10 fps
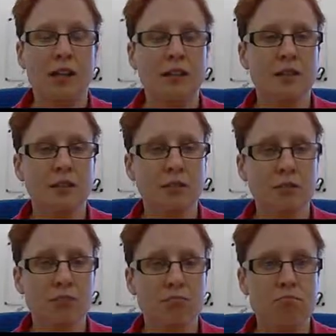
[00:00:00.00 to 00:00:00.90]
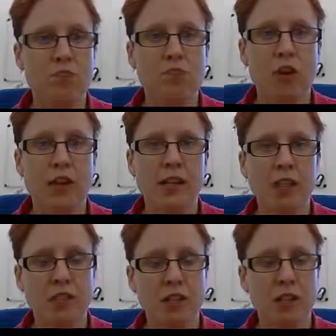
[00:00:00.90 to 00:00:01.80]
Let's try and
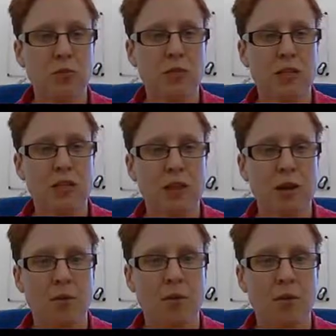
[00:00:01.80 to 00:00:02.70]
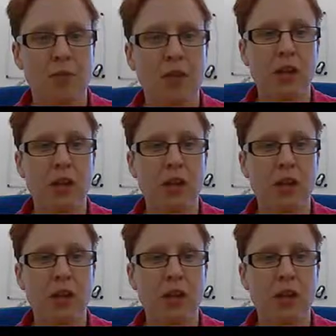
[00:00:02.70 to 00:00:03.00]
illustrate this with an example.